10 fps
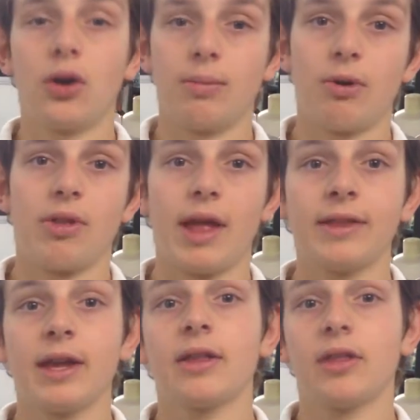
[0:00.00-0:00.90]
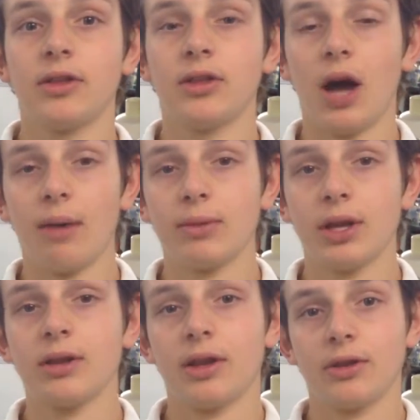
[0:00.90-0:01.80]
representing the
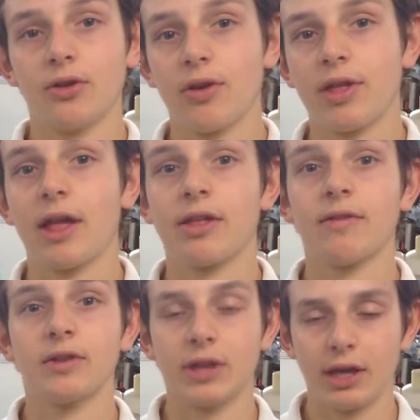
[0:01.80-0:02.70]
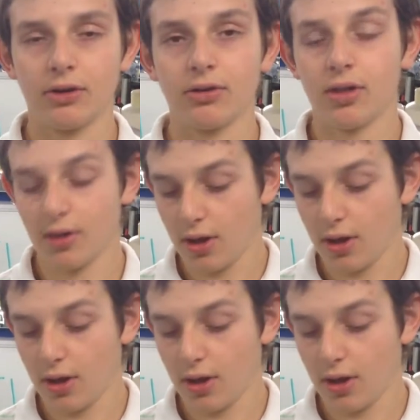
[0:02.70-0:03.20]
dominant and the recessive alleles.